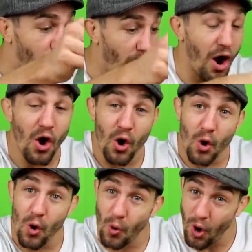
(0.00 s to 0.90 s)

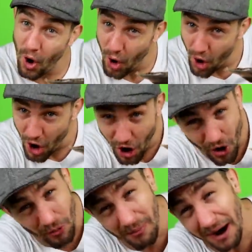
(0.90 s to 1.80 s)
Whoa!
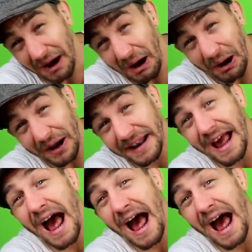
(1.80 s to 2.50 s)
oh my god.